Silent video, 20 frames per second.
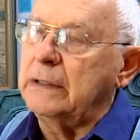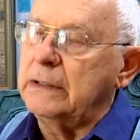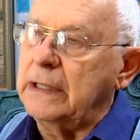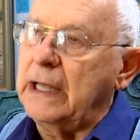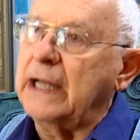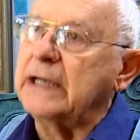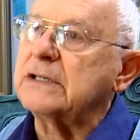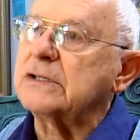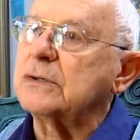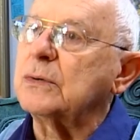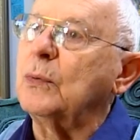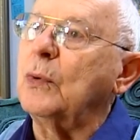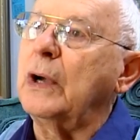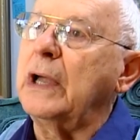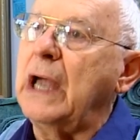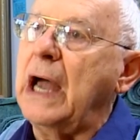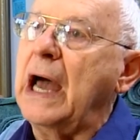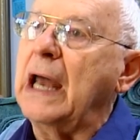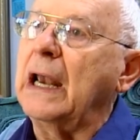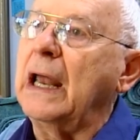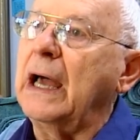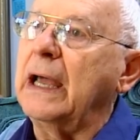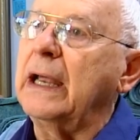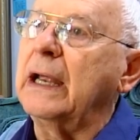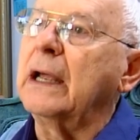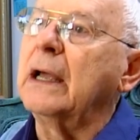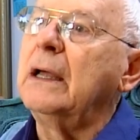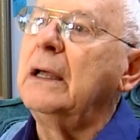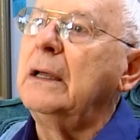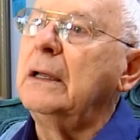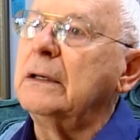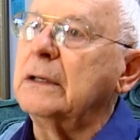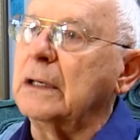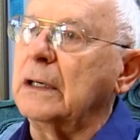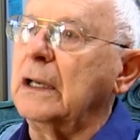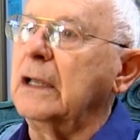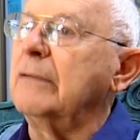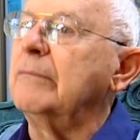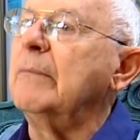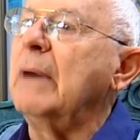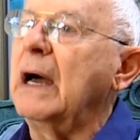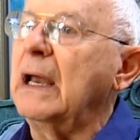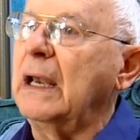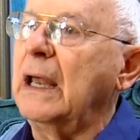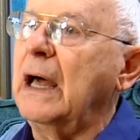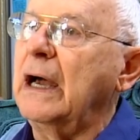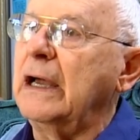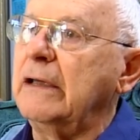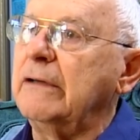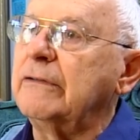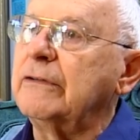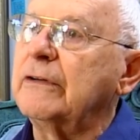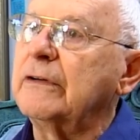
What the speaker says: That's the way I like to live my life.